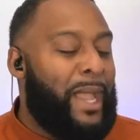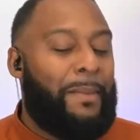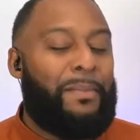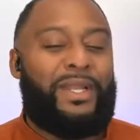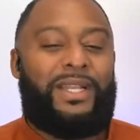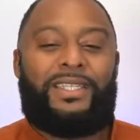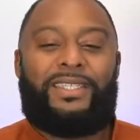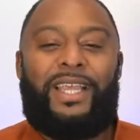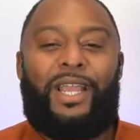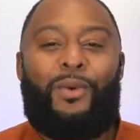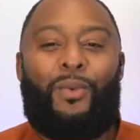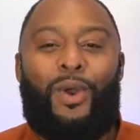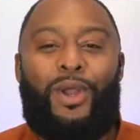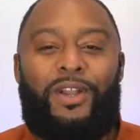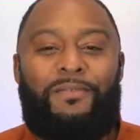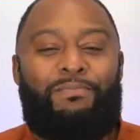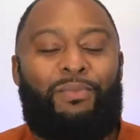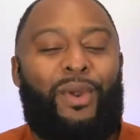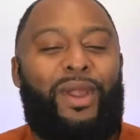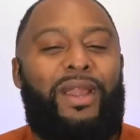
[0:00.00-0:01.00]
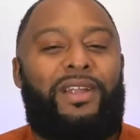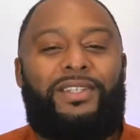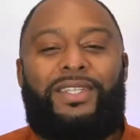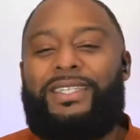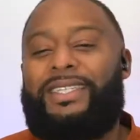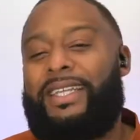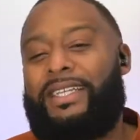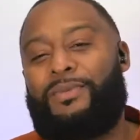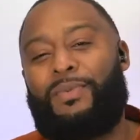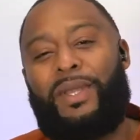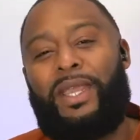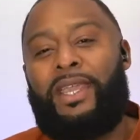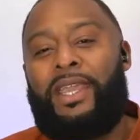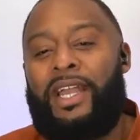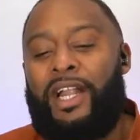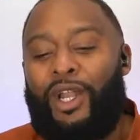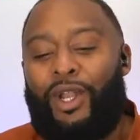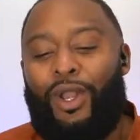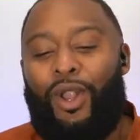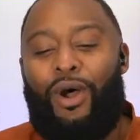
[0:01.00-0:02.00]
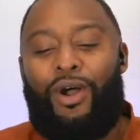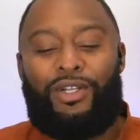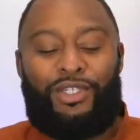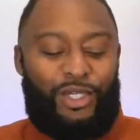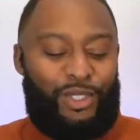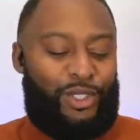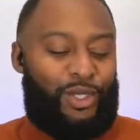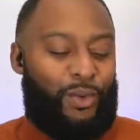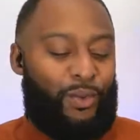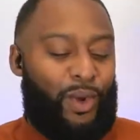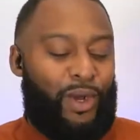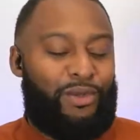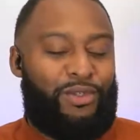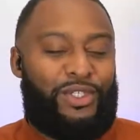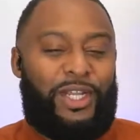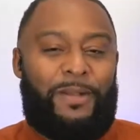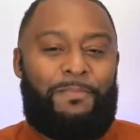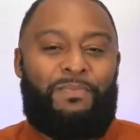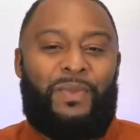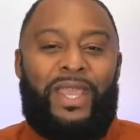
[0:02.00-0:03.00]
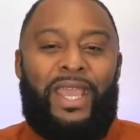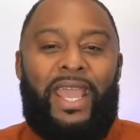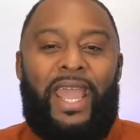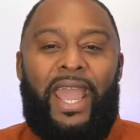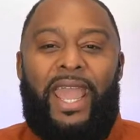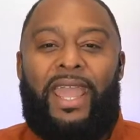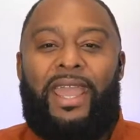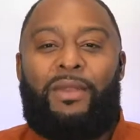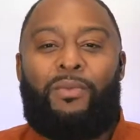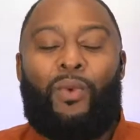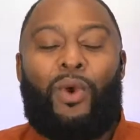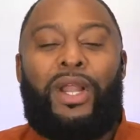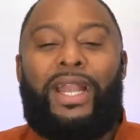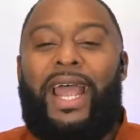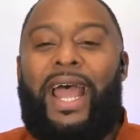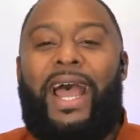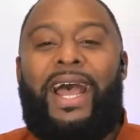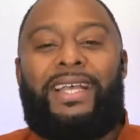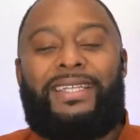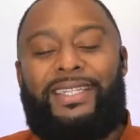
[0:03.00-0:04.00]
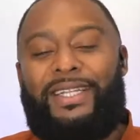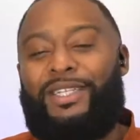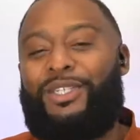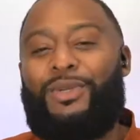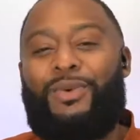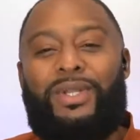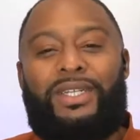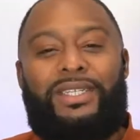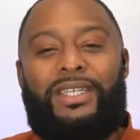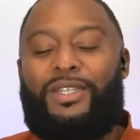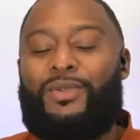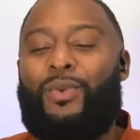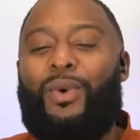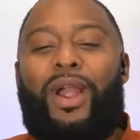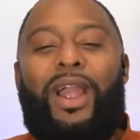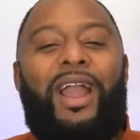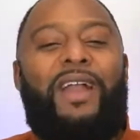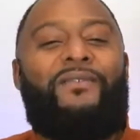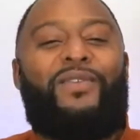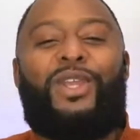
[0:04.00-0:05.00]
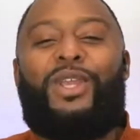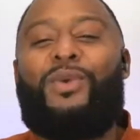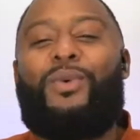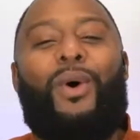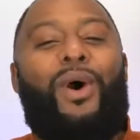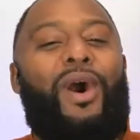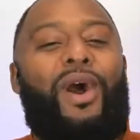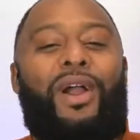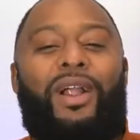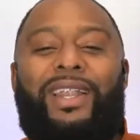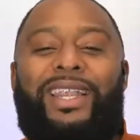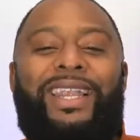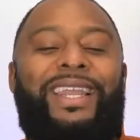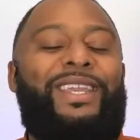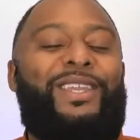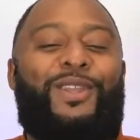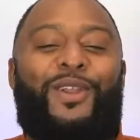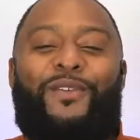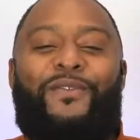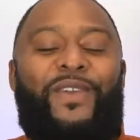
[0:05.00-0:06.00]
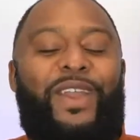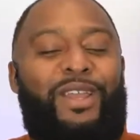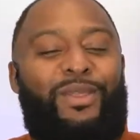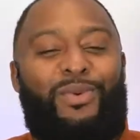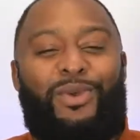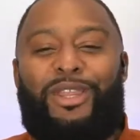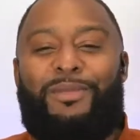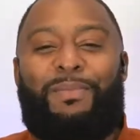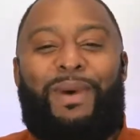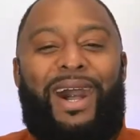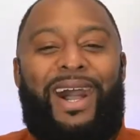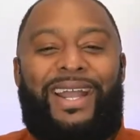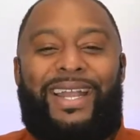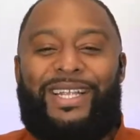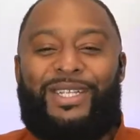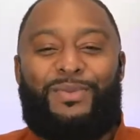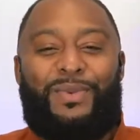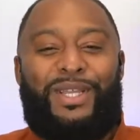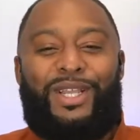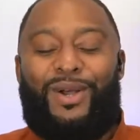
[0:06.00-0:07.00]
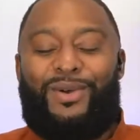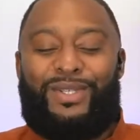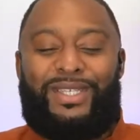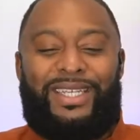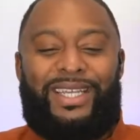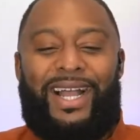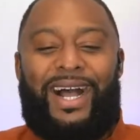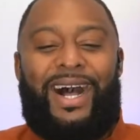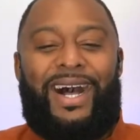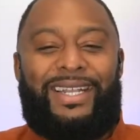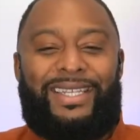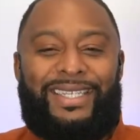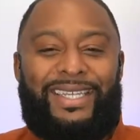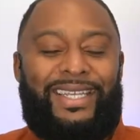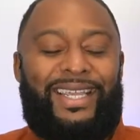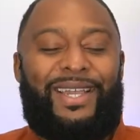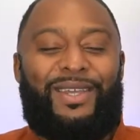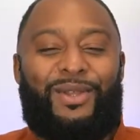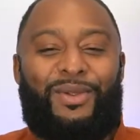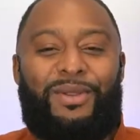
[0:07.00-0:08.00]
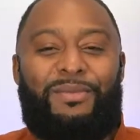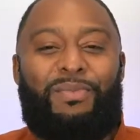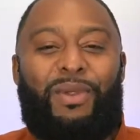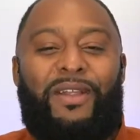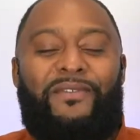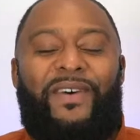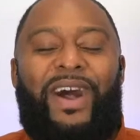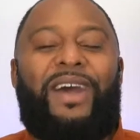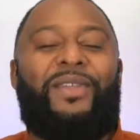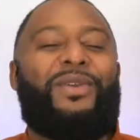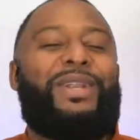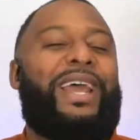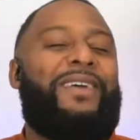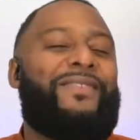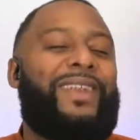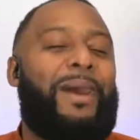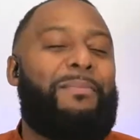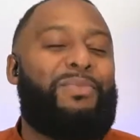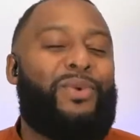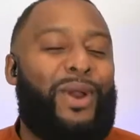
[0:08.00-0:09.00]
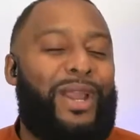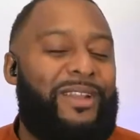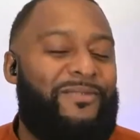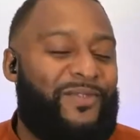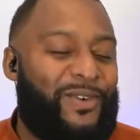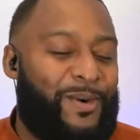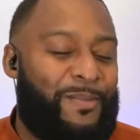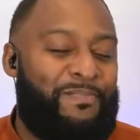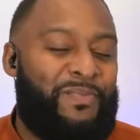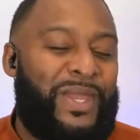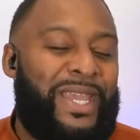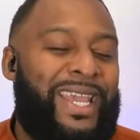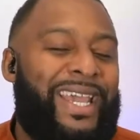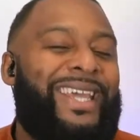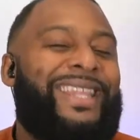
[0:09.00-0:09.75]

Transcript: I'm gonna say a word of prayer just as we launch into worship. And we're going to ask that you would just, wherever you are, link your faith with mine as we go to God together in prayer. Father in heaven, I'm grateful.